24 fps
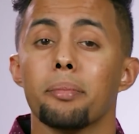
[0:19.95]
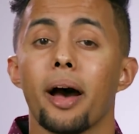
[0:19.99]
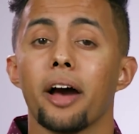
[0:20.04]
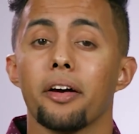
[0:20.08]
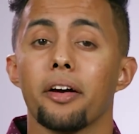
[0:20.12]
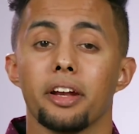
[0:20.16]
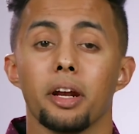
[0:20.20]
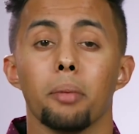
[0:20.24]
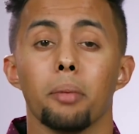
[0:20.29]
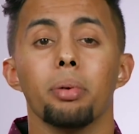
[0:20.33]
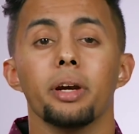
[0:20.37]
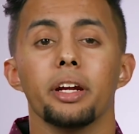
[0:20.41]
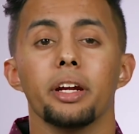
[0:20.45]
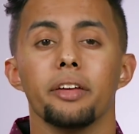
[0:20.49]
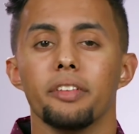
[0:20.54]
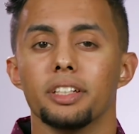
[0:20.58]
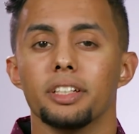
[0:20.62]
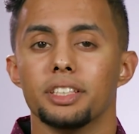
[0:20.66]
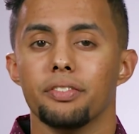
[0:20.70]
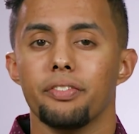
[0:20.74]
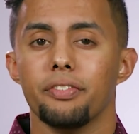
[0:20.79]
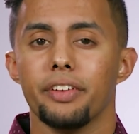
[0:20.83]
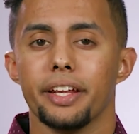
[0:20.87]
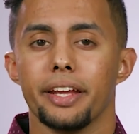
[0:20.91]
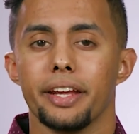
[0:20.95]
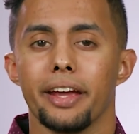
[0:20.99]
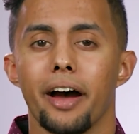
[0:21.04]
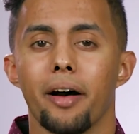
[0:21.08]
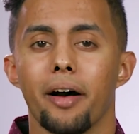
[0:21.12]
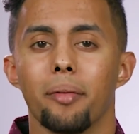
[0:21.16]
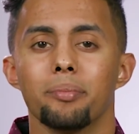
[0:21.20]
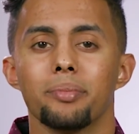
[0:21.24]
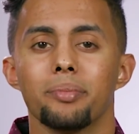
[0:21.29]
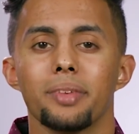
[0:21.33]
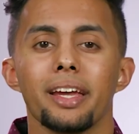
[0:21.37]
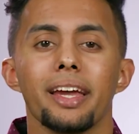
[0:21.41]
about in a previous
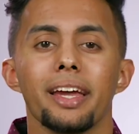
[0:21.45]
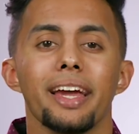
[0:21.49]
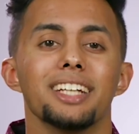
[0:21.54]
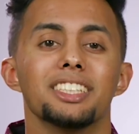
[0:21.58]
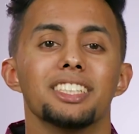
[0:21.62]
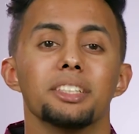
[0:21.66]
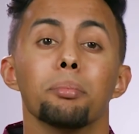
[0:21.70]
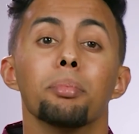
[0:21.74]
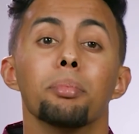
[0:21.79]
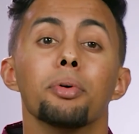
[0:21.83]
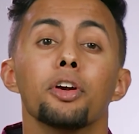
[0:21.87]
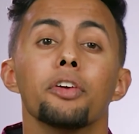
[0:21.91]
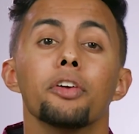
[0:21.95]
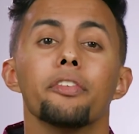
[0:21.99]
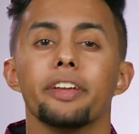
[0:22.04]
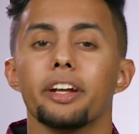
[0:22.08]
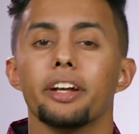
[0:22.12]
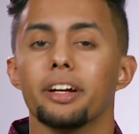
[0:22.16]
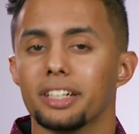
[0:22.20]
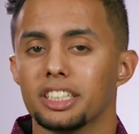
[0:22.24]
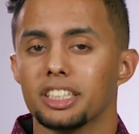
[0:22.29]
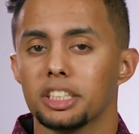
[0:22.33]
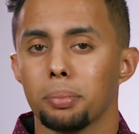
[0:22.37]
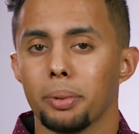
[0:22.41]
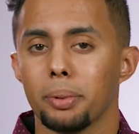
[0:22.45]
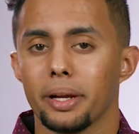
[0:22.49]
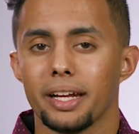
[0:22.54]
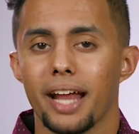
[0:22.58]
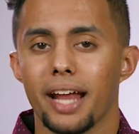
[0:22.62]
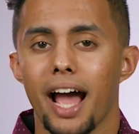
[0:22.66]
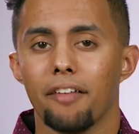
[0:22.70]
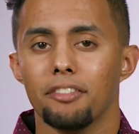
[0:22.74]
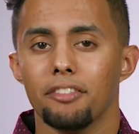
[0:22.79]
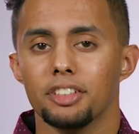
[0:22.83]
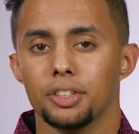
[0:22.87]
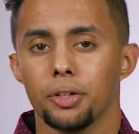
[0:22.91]
video is improving your display to
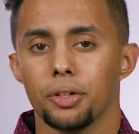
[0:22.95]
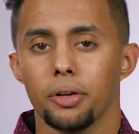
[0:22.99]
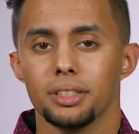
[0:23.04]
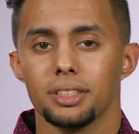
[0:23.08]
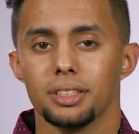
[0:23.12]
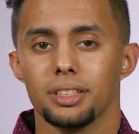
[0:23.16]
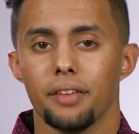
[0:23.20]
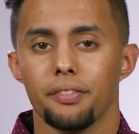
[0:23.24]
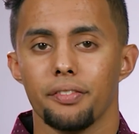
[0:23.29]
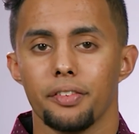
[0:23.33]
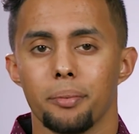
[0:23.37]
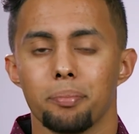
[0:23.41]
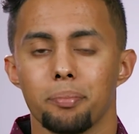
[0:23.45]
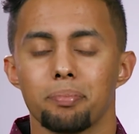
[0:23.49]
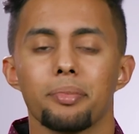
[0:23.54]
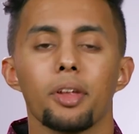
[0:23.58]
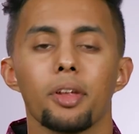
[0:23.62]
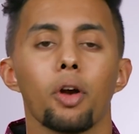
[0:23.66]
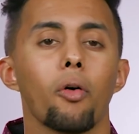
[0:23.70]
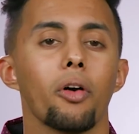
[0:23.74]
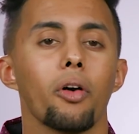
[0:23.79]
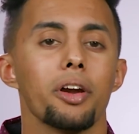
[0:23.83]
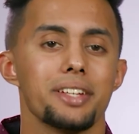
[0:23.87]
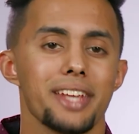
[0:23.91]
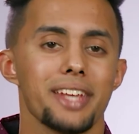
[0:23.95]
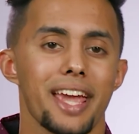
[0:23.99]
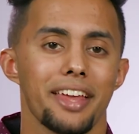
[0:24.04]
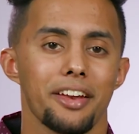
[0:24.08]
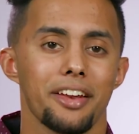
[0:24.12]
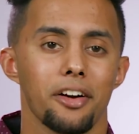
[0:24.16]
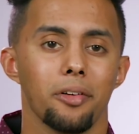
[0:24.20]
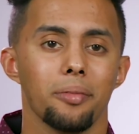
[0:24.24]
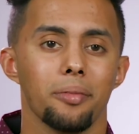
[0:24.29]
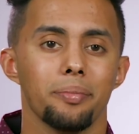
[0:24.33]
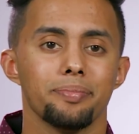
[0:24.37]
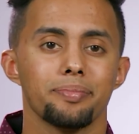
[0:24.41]
average noise level, or
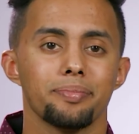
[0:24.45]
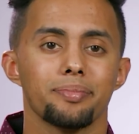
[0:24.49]
DANL,